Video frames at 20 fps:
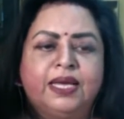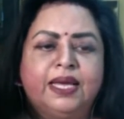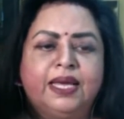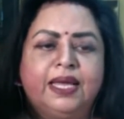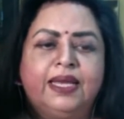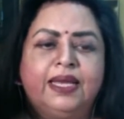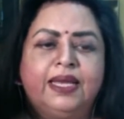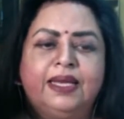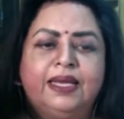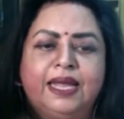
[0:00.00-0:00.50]

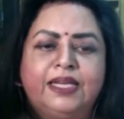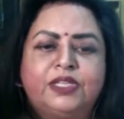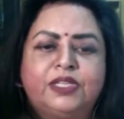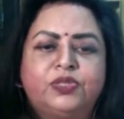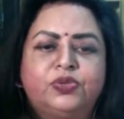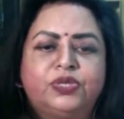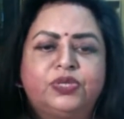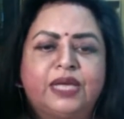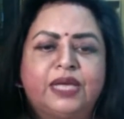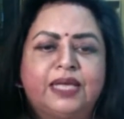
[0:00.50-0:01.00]
in late
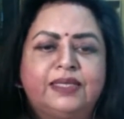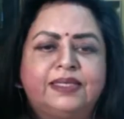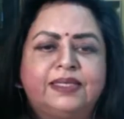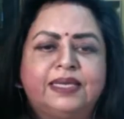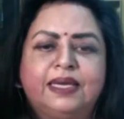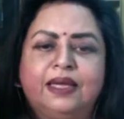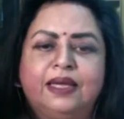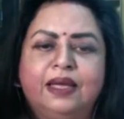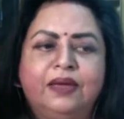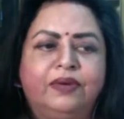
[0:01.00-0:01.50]
Sushant
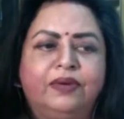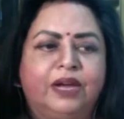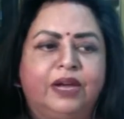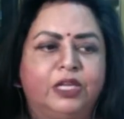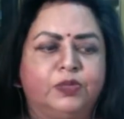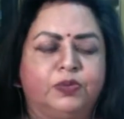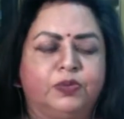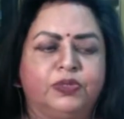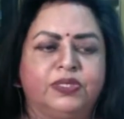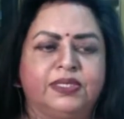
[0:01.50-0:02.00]
Singh
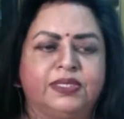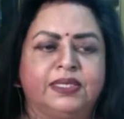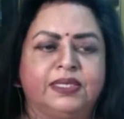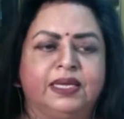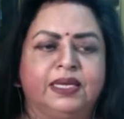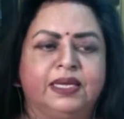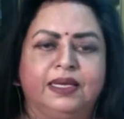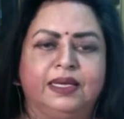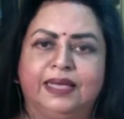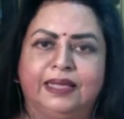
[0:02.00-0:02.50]
Rajput's
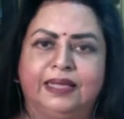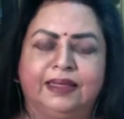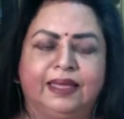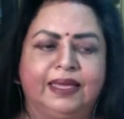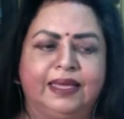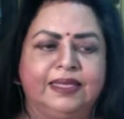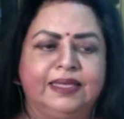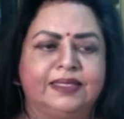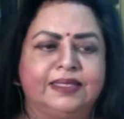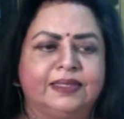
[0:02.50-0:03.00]
death
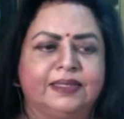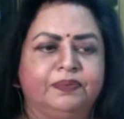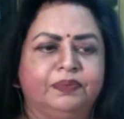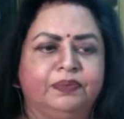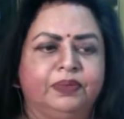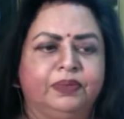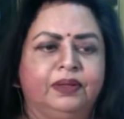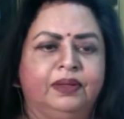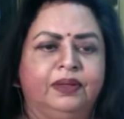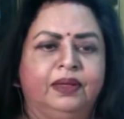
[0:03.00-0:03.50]
case.
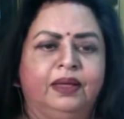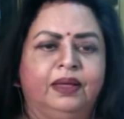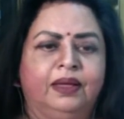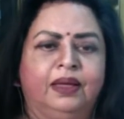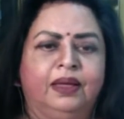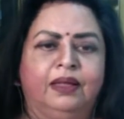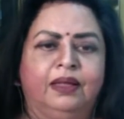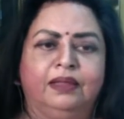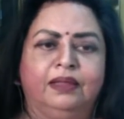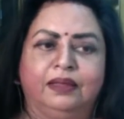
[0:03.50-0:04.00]

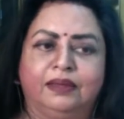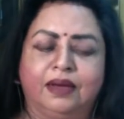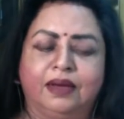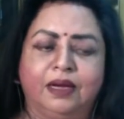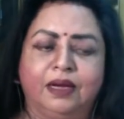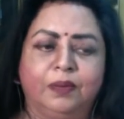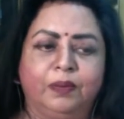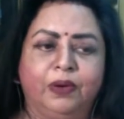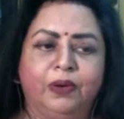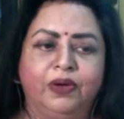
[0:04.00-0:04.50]
The
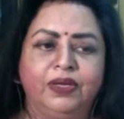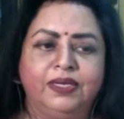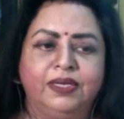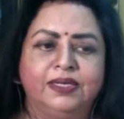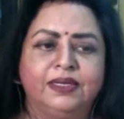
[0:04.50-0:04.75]
third point,